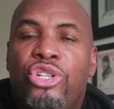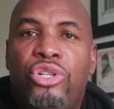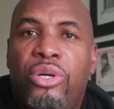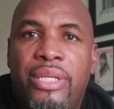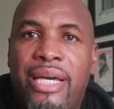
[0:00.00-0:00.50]

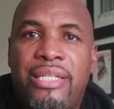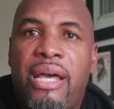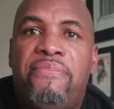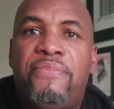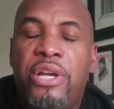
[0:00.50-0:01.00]
control. That's
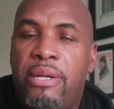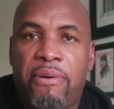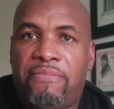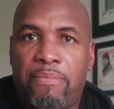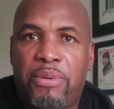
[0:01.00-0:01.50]
not freedom
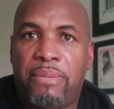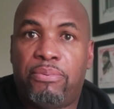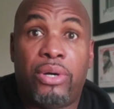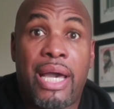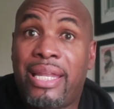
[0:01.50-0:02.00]
of the
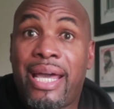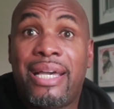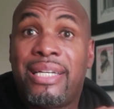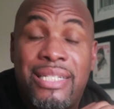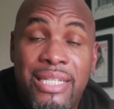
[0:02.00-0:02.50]
people. And
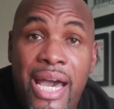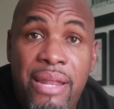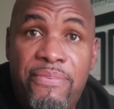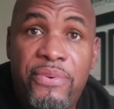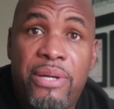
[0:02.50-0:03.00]
that is
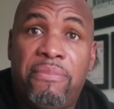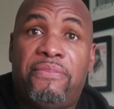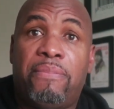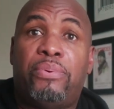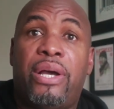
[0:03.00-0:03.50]
not freedom
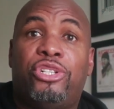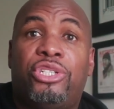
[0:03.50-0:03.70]
of the press.